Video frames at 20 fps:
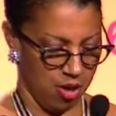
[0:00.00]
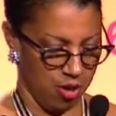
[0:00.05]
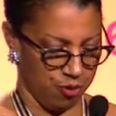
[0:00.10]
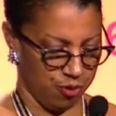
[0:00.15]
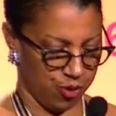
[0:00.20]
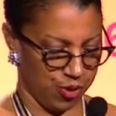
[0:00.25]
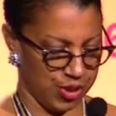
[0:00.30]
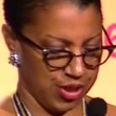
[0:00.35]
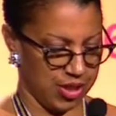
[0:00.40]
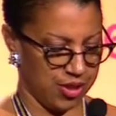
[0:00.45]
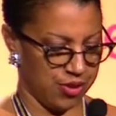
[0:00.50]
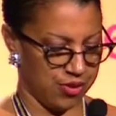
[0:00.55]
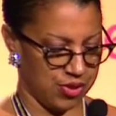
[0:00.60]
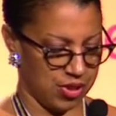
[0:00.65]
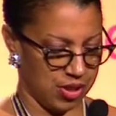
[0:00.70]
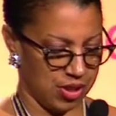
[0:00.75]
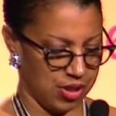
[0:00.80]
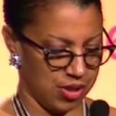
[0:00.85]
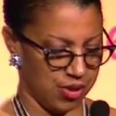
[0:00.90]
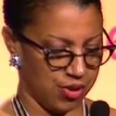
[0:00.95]
for years
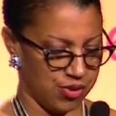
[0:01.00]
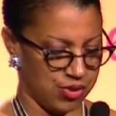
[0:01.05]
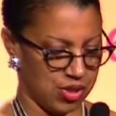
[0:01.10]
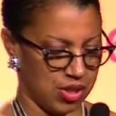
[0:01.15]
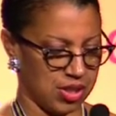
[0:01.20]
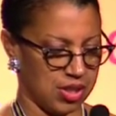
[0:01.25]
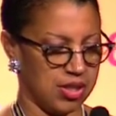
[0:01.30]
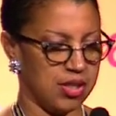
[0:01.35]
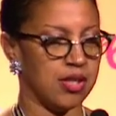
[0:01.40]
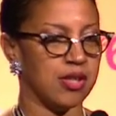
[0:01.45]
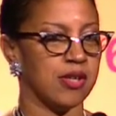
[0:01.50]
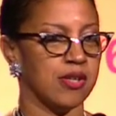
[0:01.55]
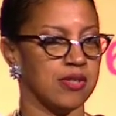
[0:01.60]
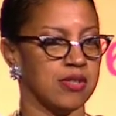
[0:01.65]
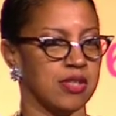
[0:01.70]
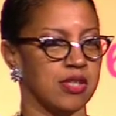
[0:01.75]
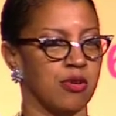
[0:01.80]
and years and years,